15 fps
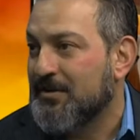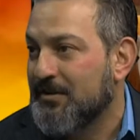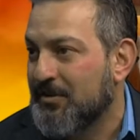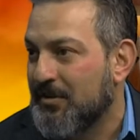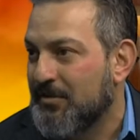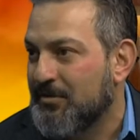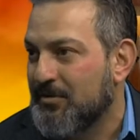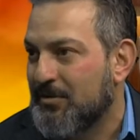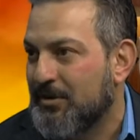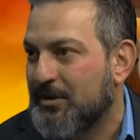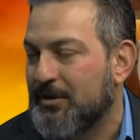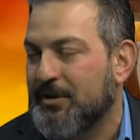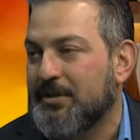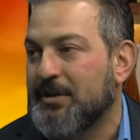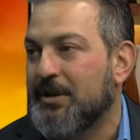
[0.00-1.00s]
and a daughter,
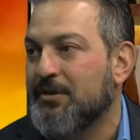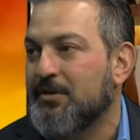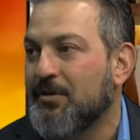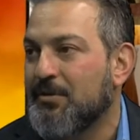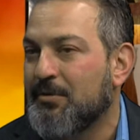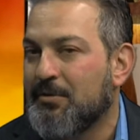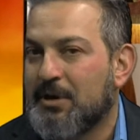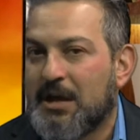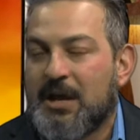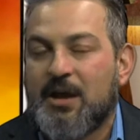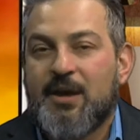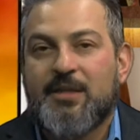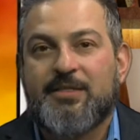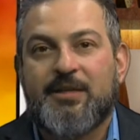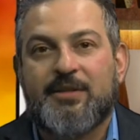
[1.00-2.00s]
and they know
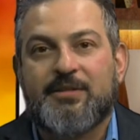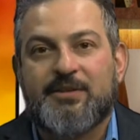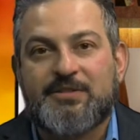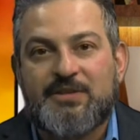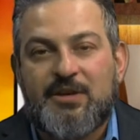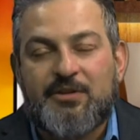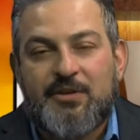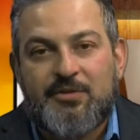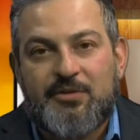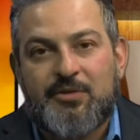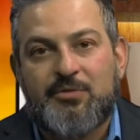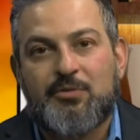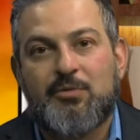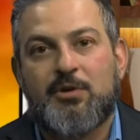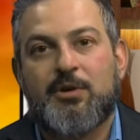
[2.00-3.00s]
that the son and the
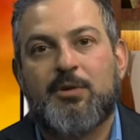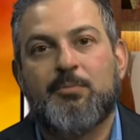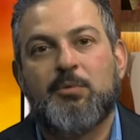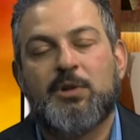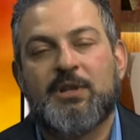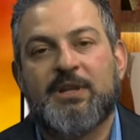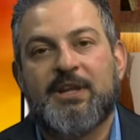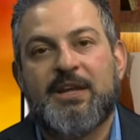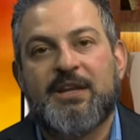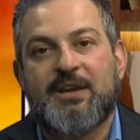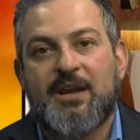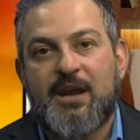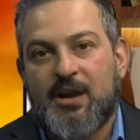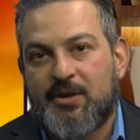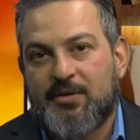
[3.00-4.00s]
daughter will
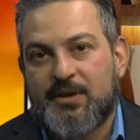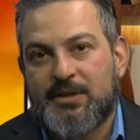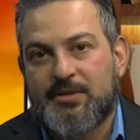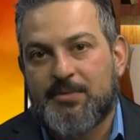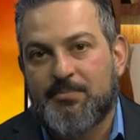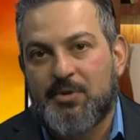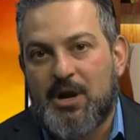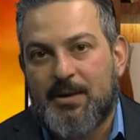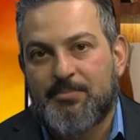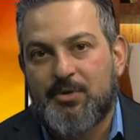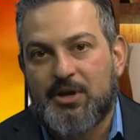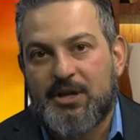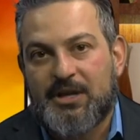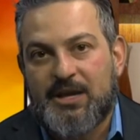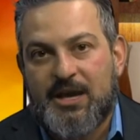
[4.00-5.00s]
inherit the
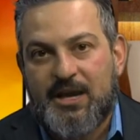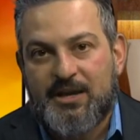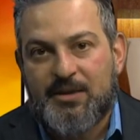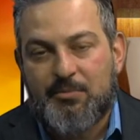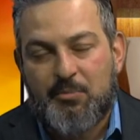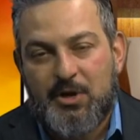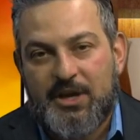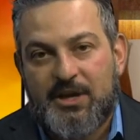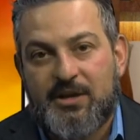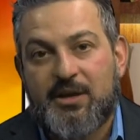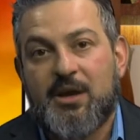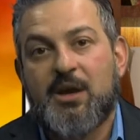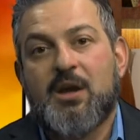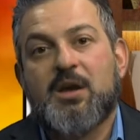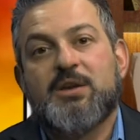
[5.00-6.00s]
property anyway.
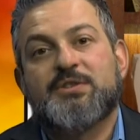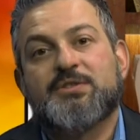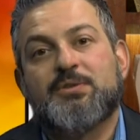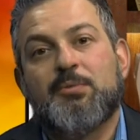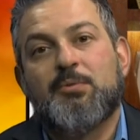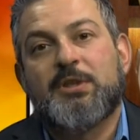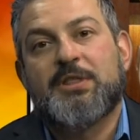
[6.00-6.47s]
So what